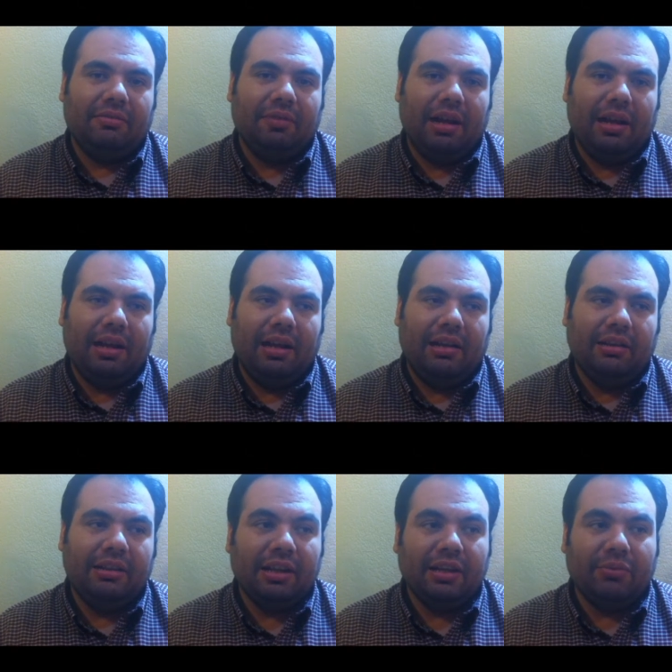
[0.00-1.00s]

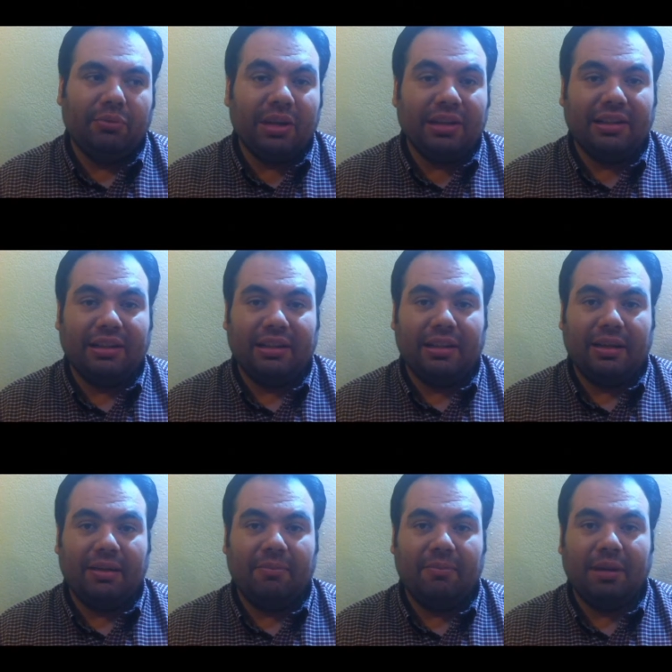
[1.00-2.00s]
done recently,
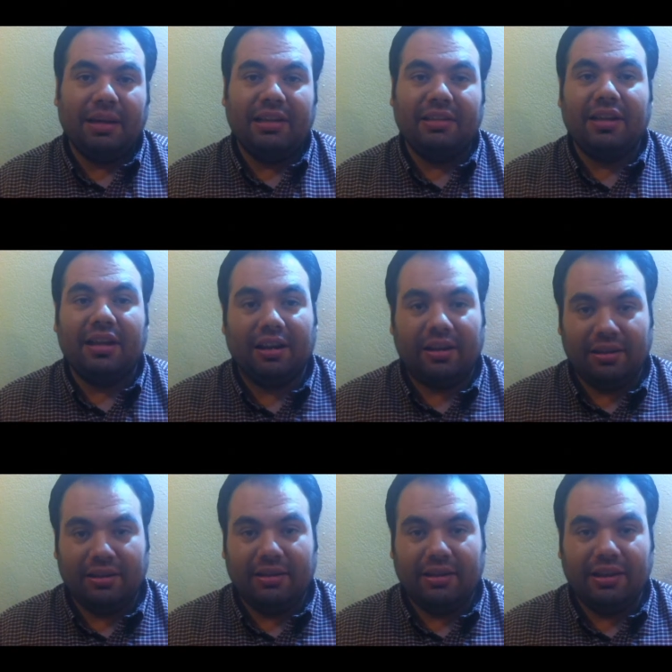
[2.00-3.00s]
but he's not
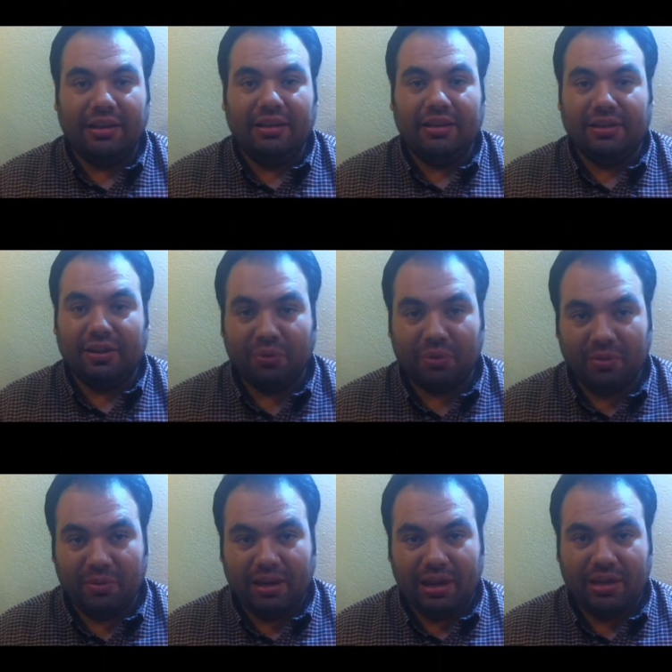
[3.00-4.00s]
he doesn't agree
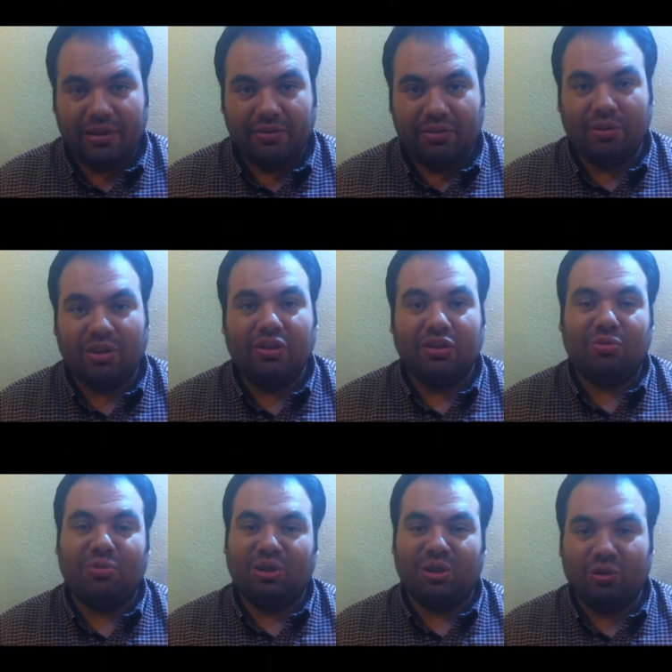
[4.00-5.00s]
with that. So he just
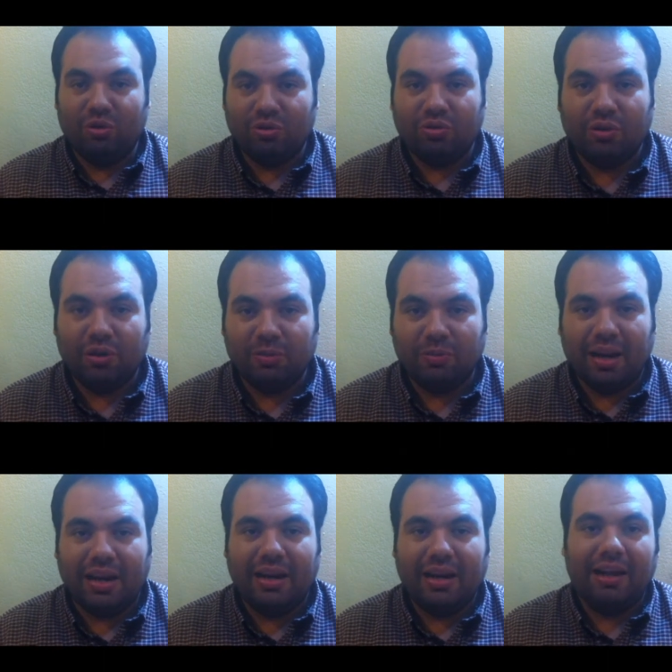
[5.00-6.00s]
wants to destroy this
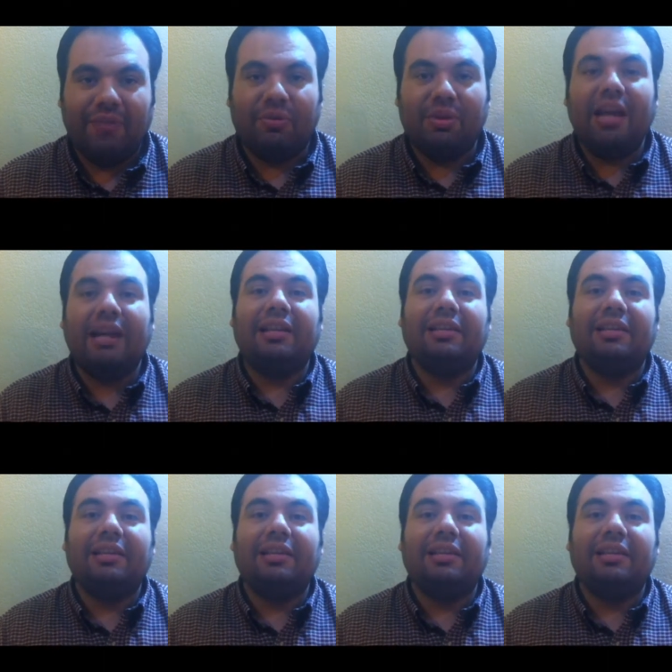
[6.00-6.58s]
planet. And for that, he